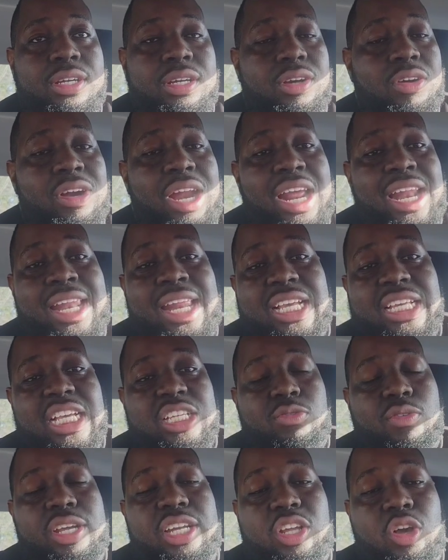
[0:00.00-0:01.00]
or
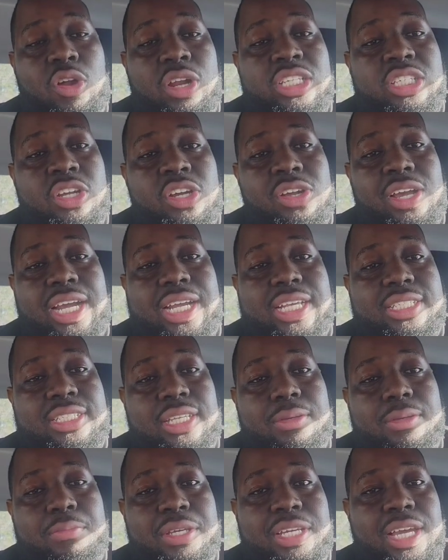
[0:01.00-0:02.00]
that's really the only scenario I can
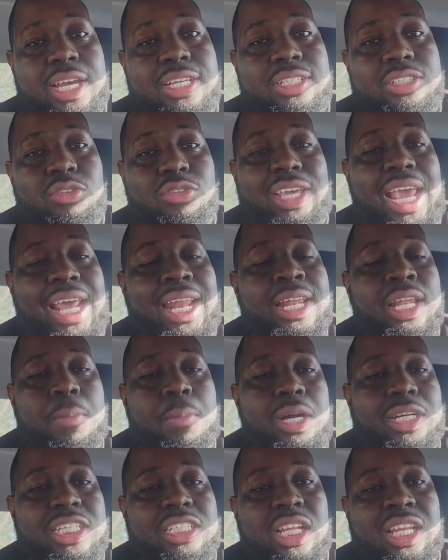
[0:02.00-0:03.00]
see, because you can't let
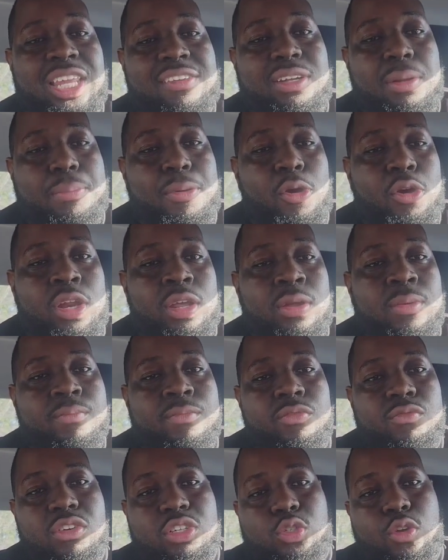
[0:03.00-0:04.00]
Lamar Jackson leave the building
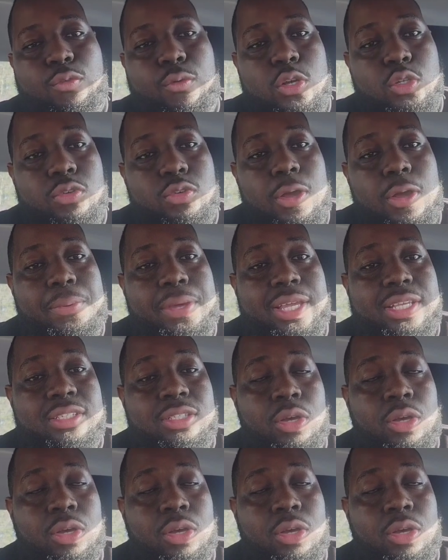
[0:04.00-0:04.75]
for 2 first-round picks.